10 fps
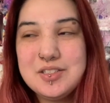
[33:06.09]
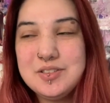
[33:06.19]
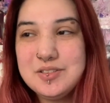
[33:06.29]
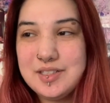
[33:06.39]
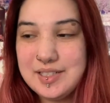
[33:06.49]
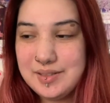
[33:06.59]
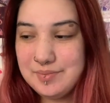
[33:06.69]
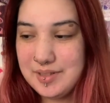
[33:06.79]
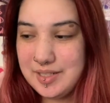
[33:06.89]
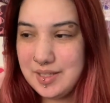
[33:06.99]
to
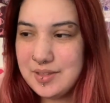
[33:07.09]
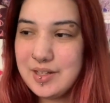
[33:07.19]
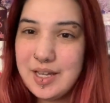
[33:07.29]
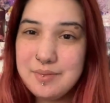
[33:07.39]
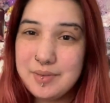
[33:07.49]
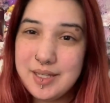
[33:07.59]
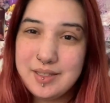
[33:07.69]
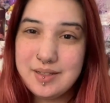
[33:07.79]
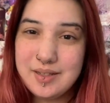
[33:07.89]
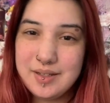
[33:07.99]
another
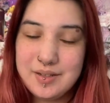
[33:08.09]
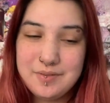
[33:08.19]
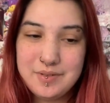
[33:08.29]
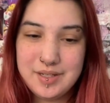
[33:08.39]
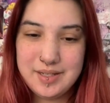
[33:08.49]
headmaid of